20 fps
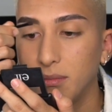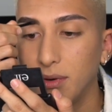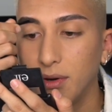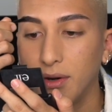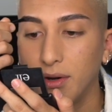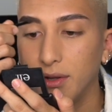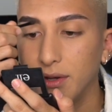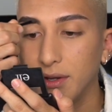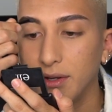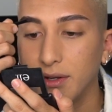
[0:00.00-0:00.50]

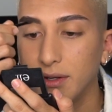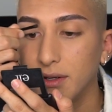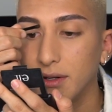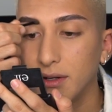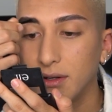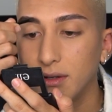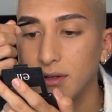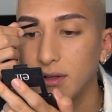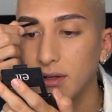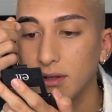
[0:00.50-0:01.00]
put it
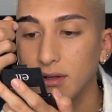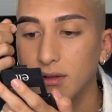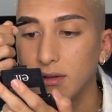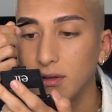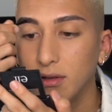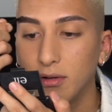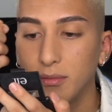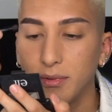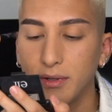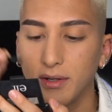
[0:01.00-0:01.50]
like a
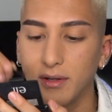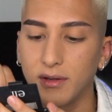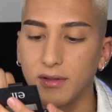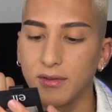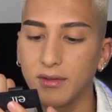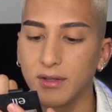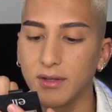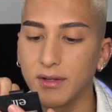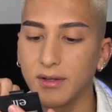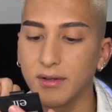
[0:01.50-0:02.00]
little bit on
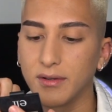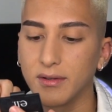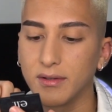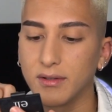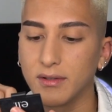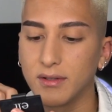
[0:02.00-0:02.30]
there